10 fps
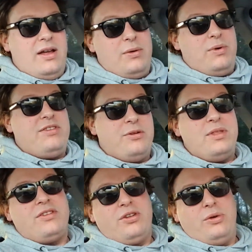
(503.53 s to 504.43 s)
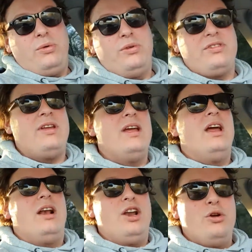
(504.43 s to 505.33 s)
with some of the tools,
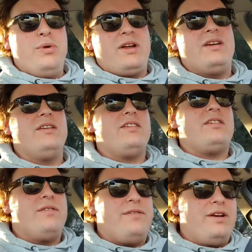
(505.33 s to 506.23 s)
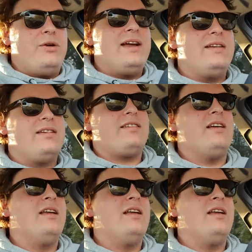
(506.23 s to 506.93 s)
lubricants, fluids,